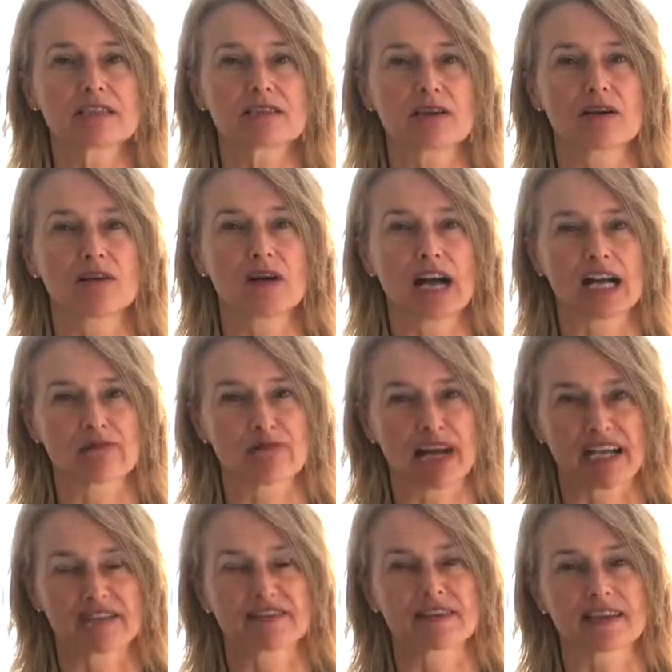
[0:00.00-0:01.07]
so I
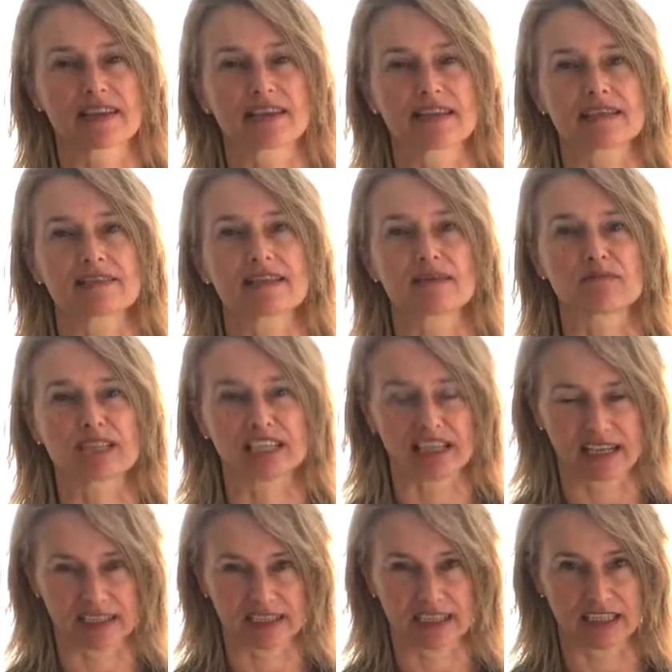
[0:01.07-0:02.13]
might think it's something
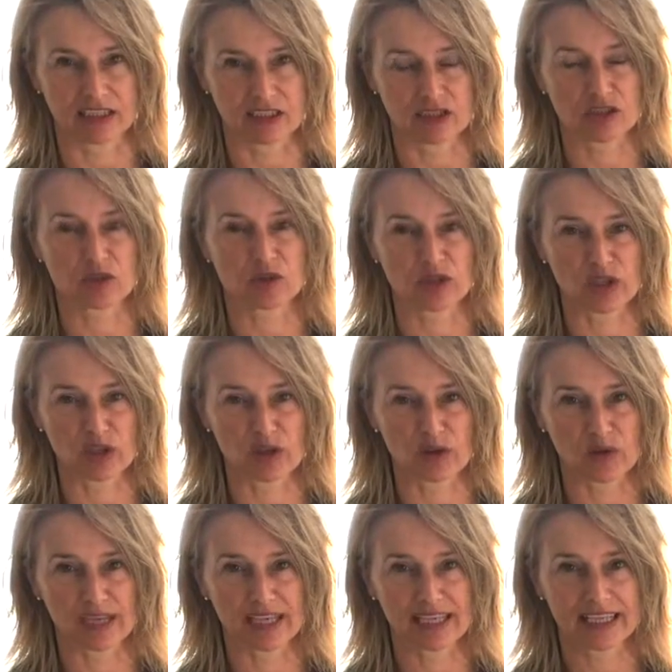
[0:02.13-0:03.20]
I need to know.
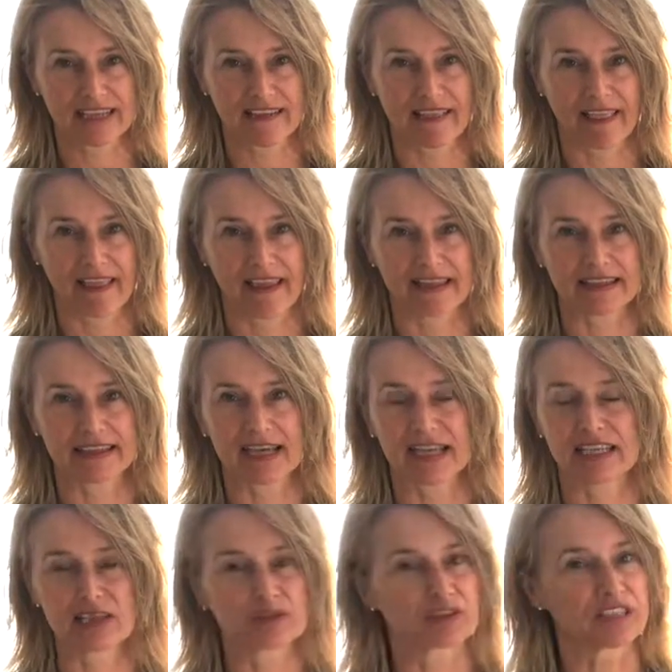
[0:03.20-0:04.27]
And
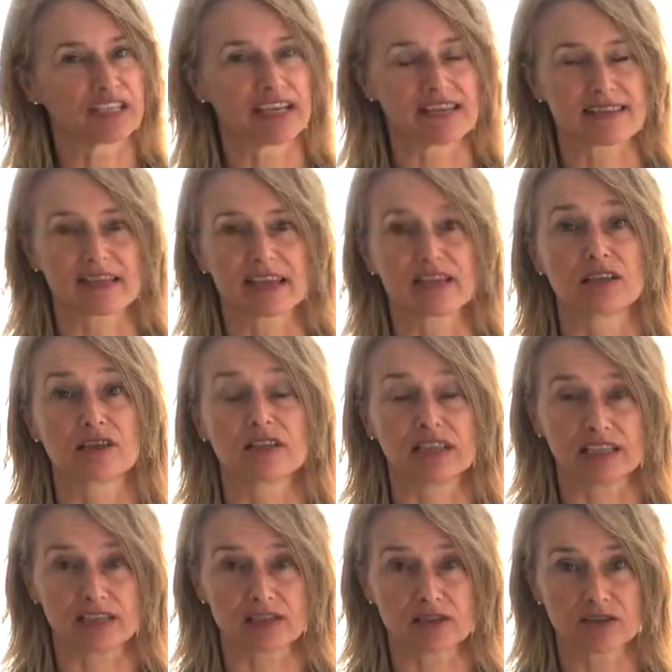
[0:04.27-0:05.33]
I now realize I don't
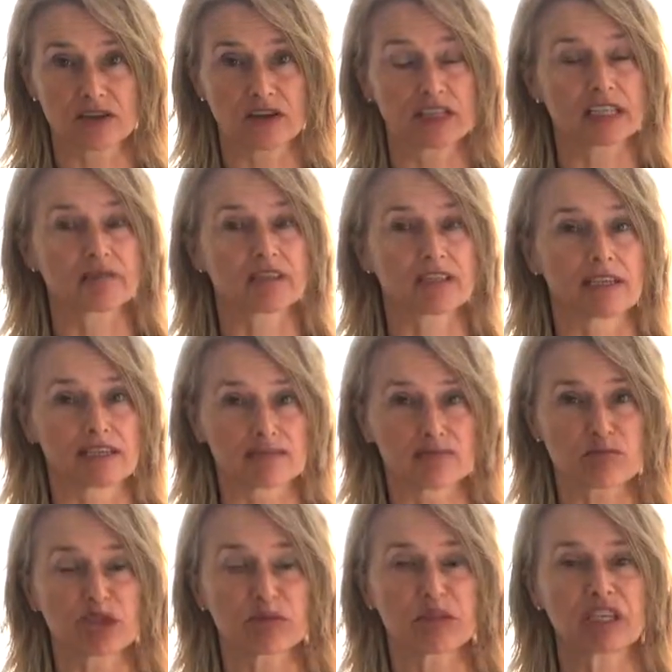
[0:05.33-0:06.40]
need to know it. If it
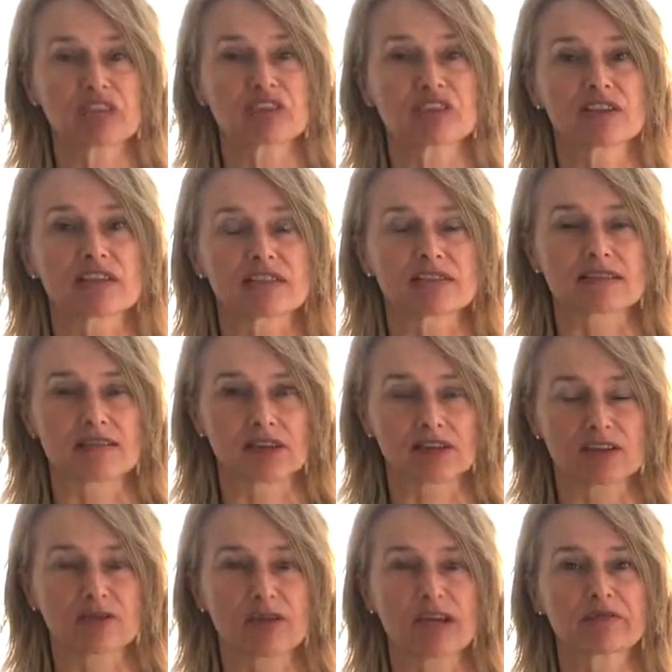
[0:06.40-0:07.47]
doesn't bring me joy, it's
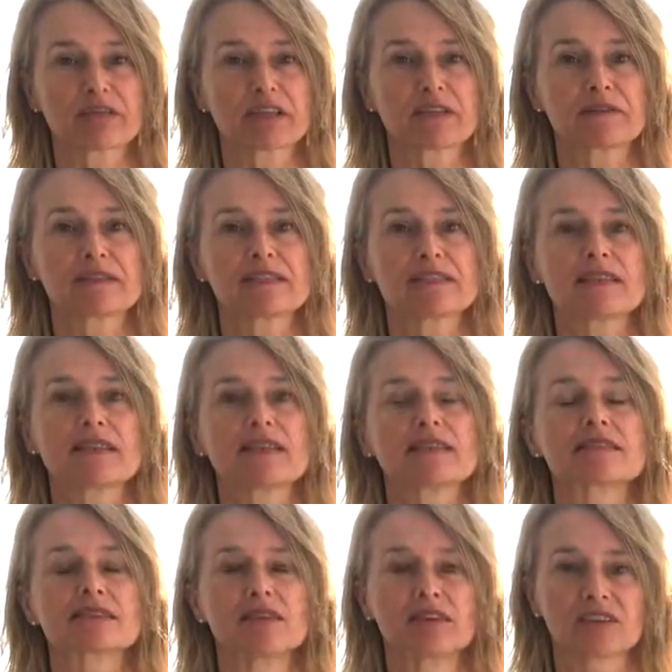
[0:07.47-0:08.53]
not on my frequency,
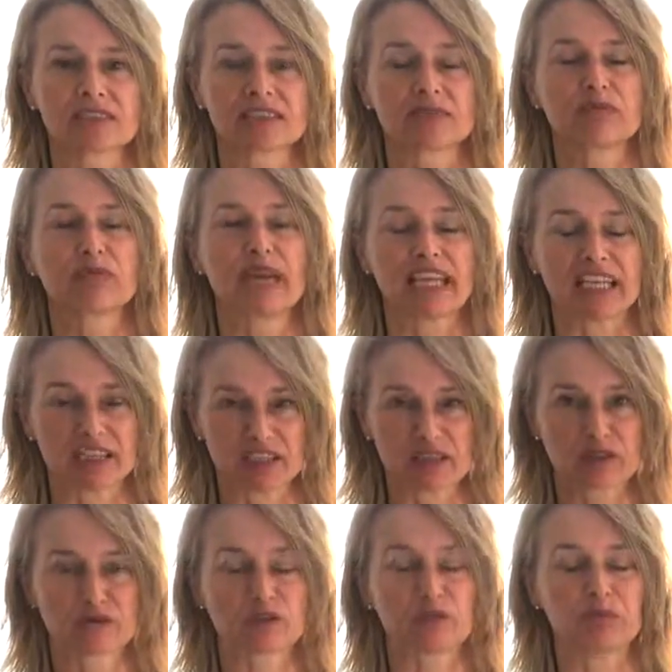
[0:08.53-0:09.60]
it's not meant
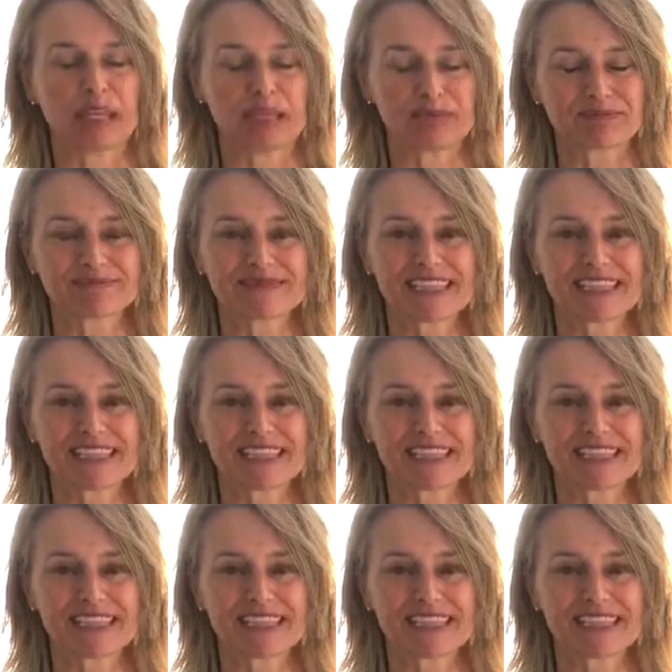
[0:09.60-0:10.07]
for me.